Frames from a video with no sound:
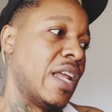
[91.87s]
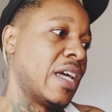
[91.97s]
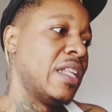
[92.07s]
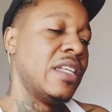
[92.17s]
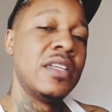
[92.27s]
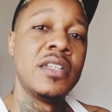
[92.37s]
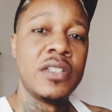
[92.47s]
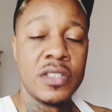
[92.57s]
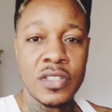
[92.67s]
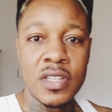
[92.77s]
luckily,
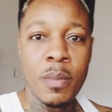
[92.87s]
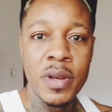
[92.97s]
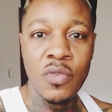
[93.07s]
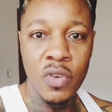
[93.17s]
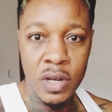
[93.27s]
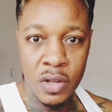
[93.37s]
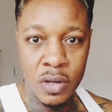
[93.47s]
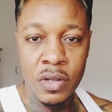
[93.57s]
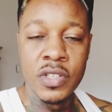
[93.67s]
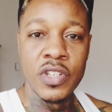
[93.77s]
somebody really,
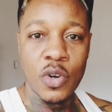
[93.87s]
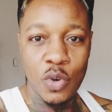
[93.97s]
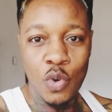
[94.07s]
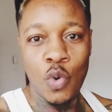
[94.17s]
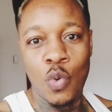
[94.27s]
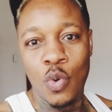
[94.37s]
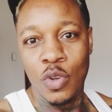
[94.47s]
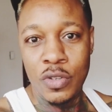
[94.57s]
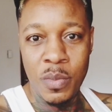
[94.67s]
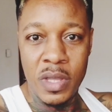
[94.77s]
you know, cool
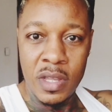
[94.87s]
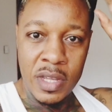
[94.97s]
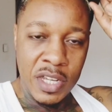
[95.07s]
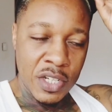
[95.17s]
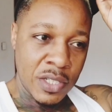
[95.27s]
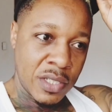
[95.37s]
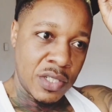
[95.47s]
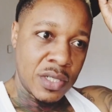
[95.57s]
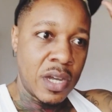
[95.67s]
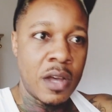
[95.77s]
to me.
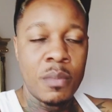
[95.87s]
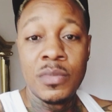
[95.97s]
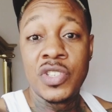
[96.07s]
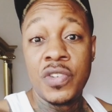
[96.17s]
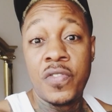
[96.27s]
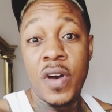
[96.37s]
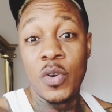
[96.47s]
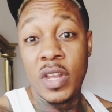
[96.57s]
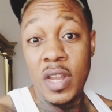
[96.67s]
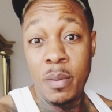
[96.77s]
She
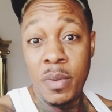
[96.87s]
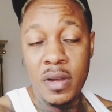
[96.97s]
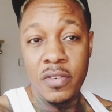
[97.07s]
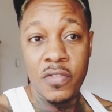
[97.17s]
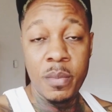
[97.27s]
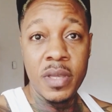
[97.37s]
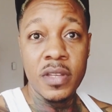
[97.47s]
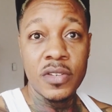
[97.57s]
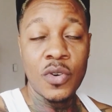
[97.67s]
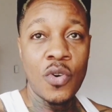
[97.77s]
found a number for
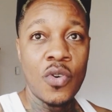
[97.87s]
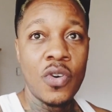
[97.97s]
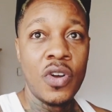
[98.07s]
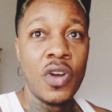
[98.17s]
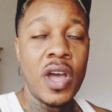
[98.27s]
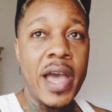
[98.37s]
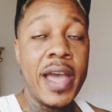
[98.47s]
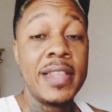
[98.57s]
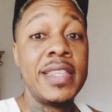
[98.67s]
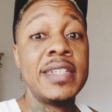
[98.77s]
me to call.
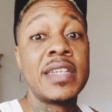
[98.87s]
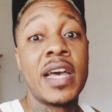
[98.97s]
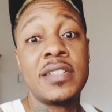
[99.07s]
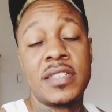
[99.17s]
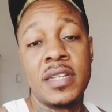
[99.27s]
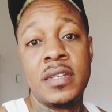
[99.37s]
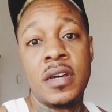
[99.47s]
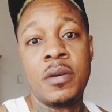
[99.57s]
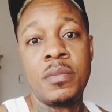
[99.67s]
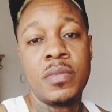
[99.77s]
And these guys said
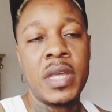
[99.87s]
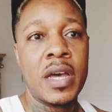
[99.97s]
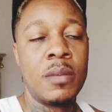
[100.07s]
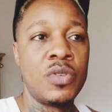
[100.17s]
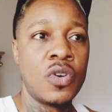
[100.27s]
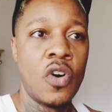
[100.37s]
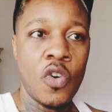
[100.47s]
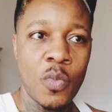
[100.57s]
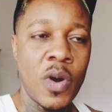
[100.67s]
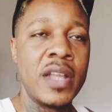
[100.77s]
they come to your
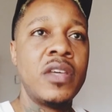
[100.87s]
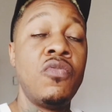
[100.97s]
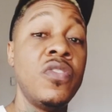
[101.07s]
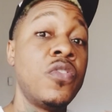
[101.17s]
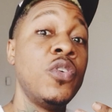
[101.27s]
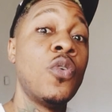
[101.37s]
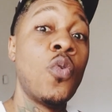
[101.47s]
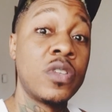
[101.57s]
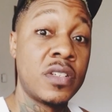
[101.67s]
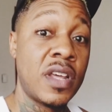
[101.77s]
home and they refill your
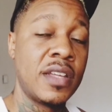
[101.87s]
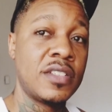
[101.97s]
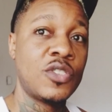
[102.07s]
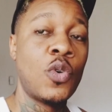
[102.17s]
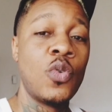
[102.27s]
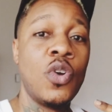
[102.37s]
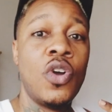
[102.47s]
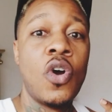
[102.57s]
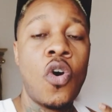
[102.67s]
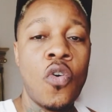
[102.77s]
water tanks. So
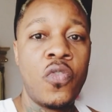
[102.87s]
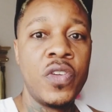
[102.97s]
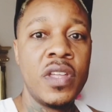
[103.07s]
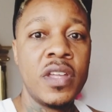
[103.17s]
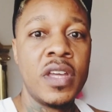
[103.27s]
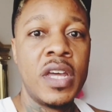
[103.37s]
hopefully,